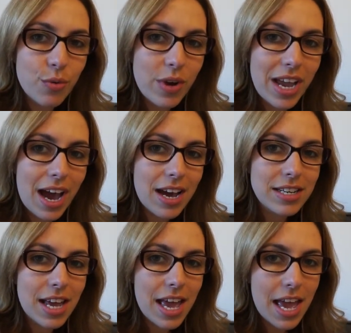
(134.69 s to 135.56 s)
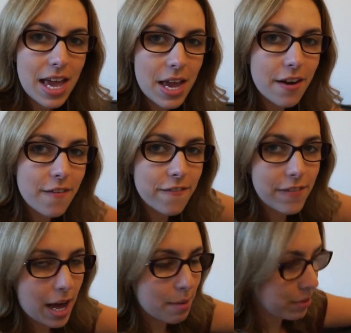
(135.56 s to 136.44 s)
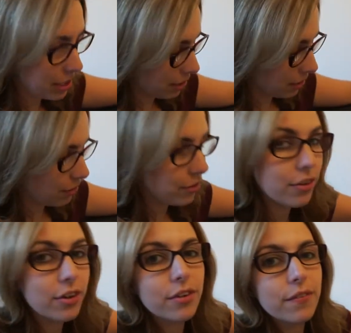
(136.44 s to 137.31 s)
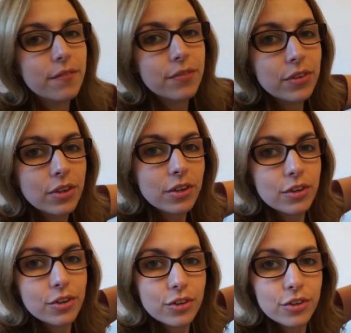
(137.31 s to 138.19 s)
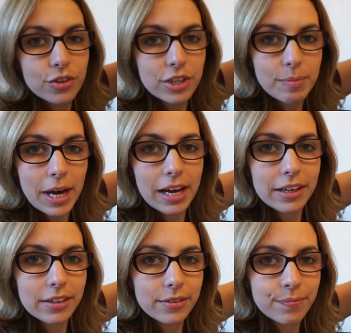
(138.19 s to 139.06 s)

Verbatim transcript: we had a fab little goodie bag